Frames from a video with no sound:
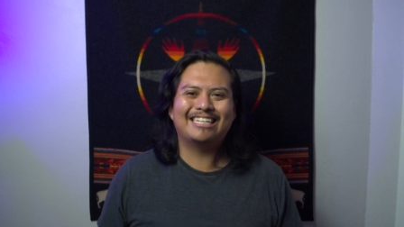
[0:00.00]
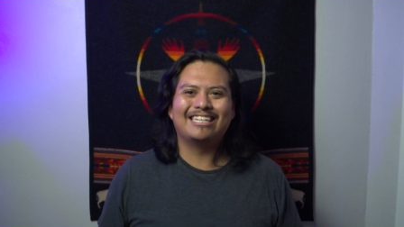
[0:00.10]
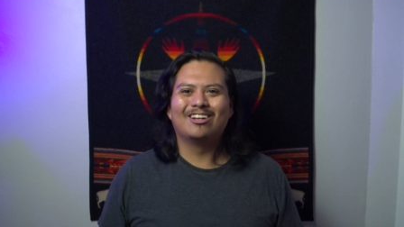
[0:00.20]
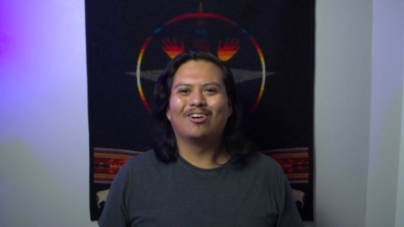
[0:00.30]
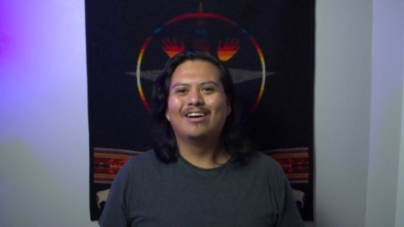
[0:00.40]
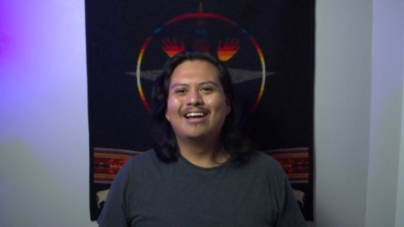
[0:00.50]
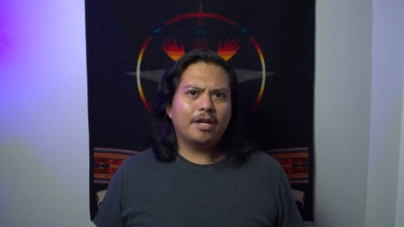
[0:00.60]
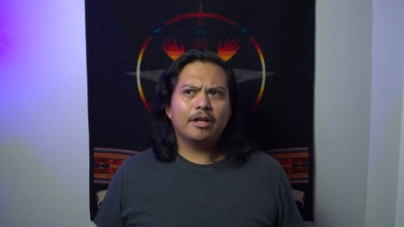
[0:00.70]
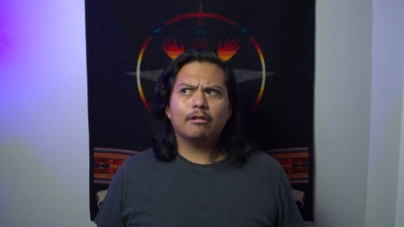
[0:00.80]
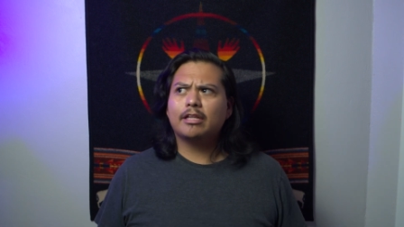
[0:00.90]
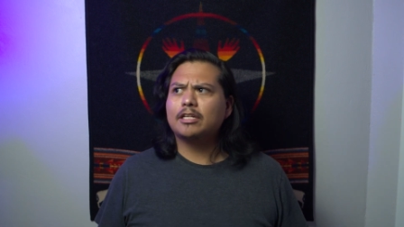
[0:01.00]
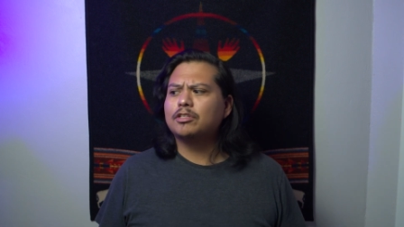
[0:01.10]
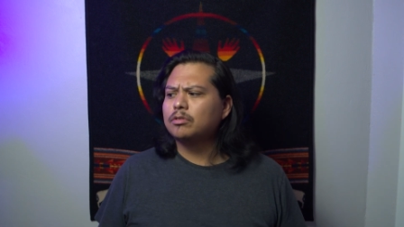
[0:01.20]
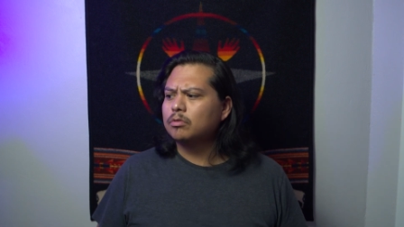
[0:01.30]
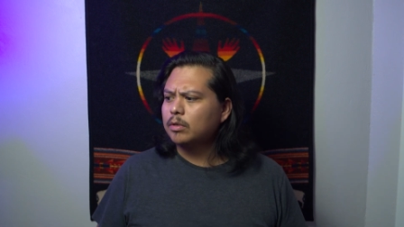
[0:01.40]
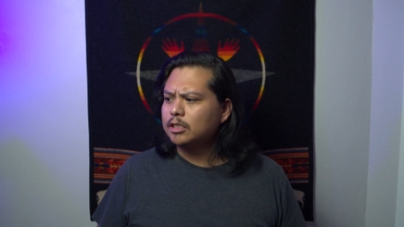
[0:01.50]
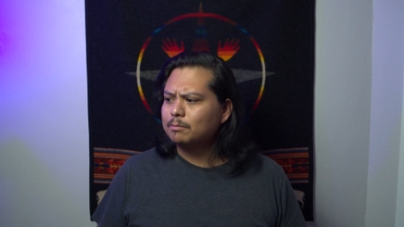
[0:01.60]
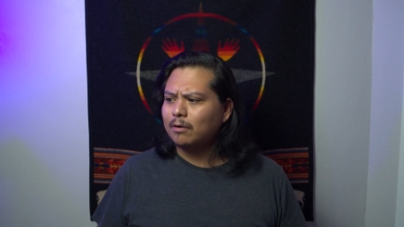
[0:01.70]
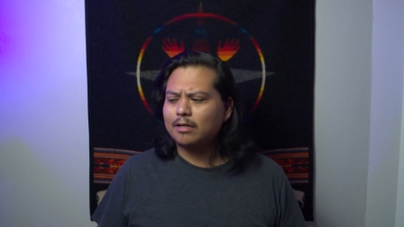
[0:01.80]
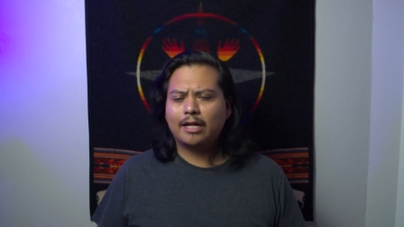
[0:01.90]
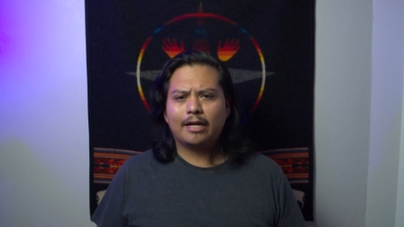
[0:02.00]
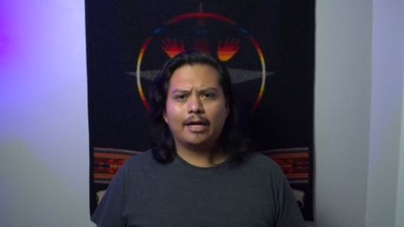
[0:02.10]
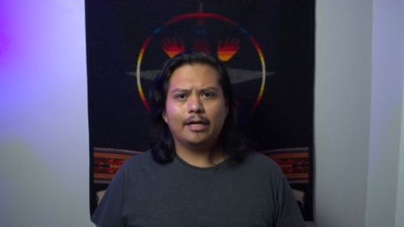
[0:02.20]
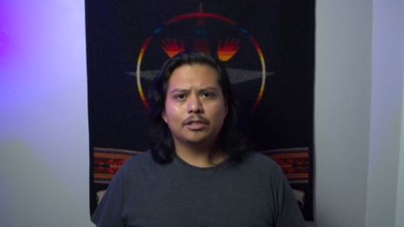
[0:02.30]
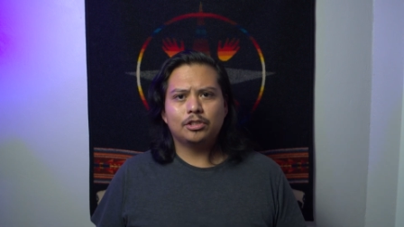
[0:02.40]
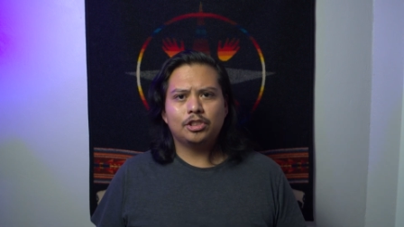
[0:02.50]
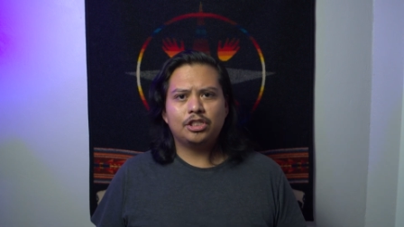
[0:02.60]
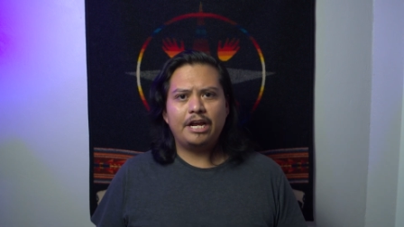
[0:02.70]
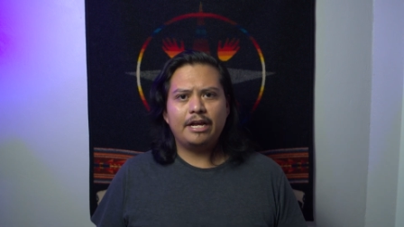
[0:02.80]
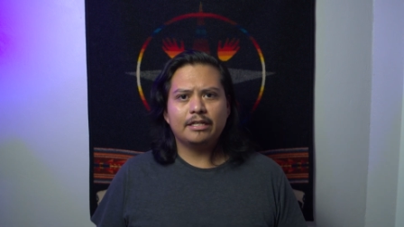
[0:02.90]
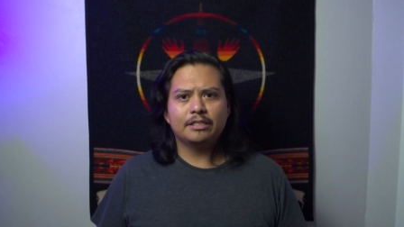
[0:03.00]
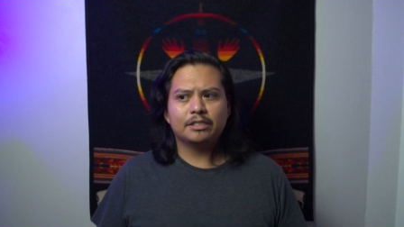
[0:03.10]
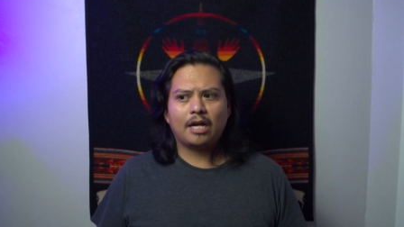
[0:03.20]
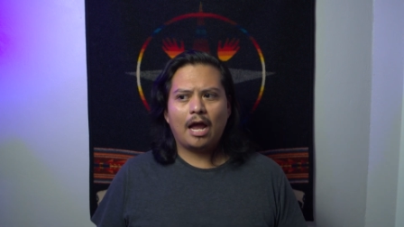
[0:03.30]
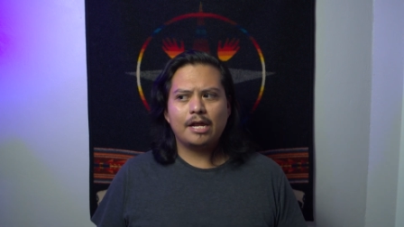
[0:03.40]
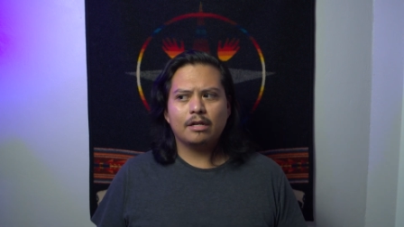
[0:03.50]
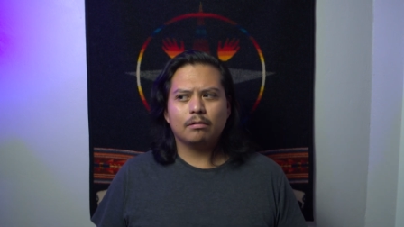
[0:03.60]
You know? And then the other thing too was Bernadette and Chi's kind